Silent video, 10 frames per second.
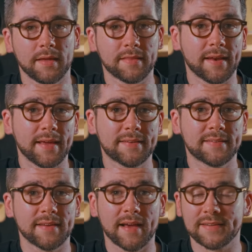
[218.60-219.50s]
In the late
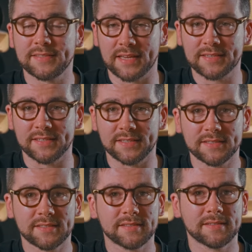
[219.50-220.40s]

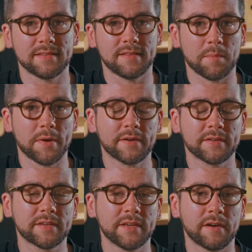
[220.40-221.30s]
1960s, the
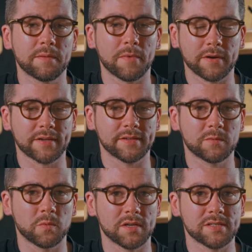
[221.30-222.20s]
American guitar
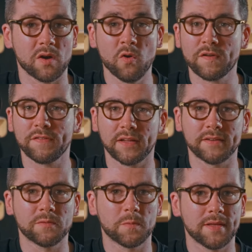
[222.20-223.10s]
market was
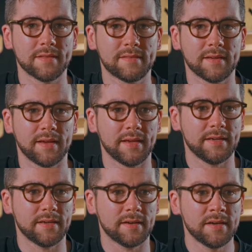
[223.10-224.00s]
overflooded with
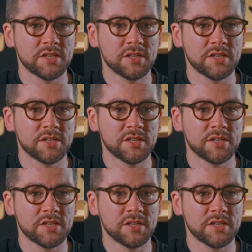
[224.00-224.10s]
a uh,